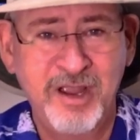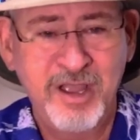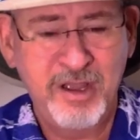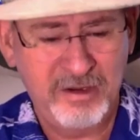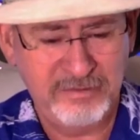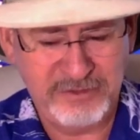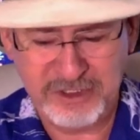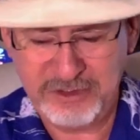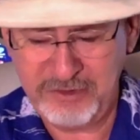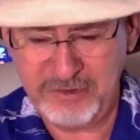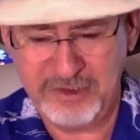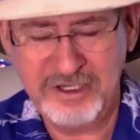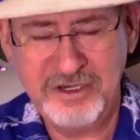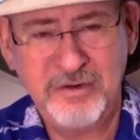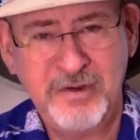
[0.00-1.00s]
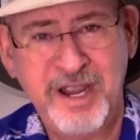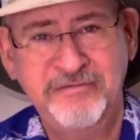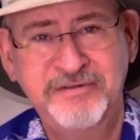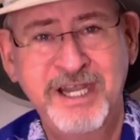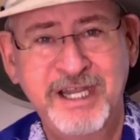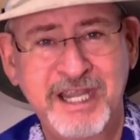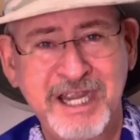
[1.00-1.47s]
and shoot, you don't
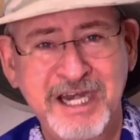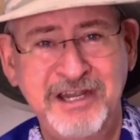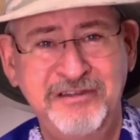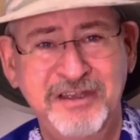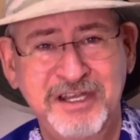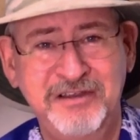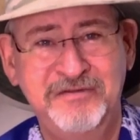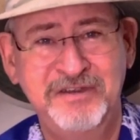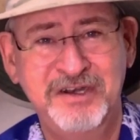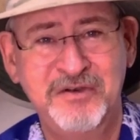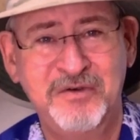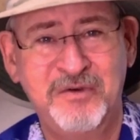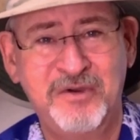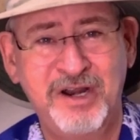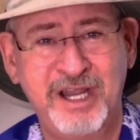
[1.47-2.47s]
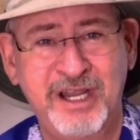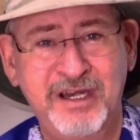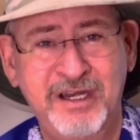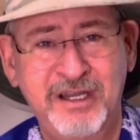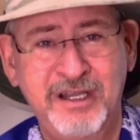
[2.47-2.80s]
have to take anything if you don't want it.